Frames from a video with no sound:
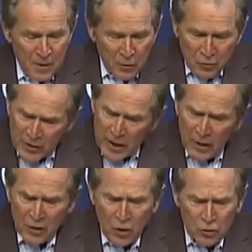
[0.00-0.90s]
He'll create
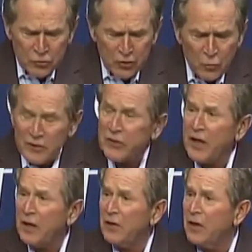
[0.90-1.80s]
a culture in which
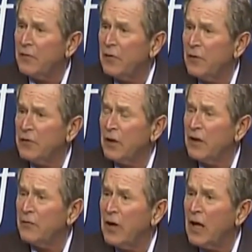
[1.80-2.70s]
they can
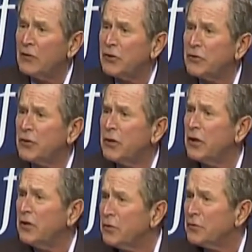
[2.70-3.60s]
deliver not just the
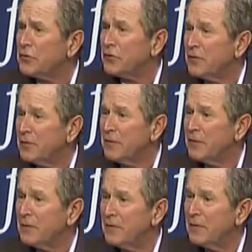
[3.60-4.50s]
good news,
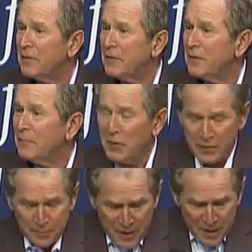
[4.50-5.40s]

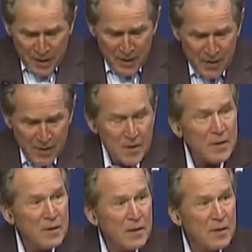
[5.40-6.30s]
but the bad.
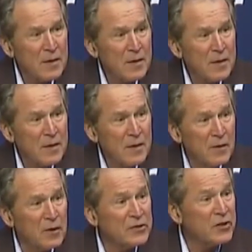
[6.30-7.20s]

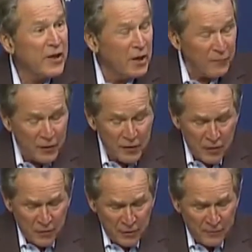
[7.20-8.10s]
He'll listen carefully
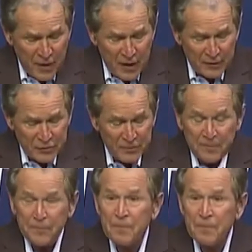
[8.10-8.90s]
to their advice.